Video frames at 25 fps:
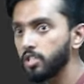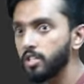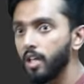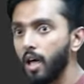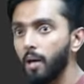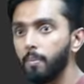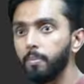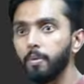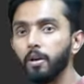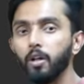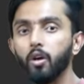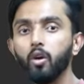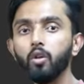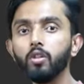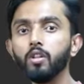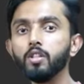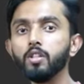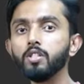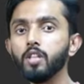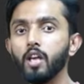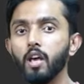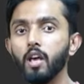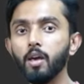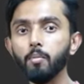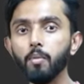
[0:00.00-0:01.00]
is happening on the
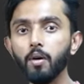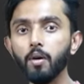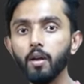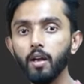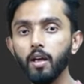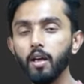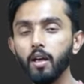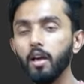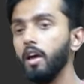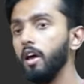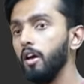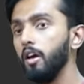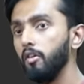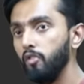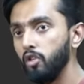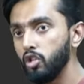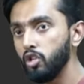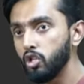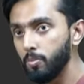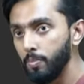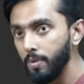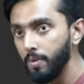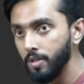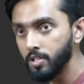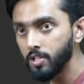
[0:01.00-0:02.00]
same array
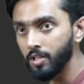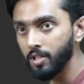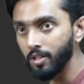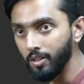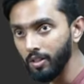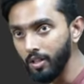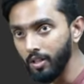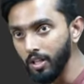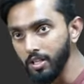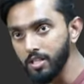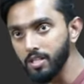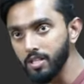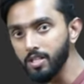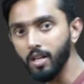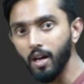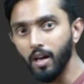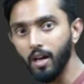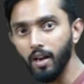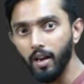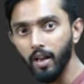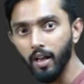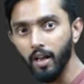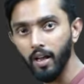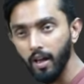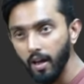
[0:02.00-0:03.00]
which means this
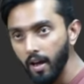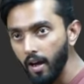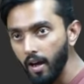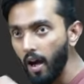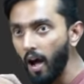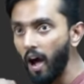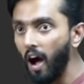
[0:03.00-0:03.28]
array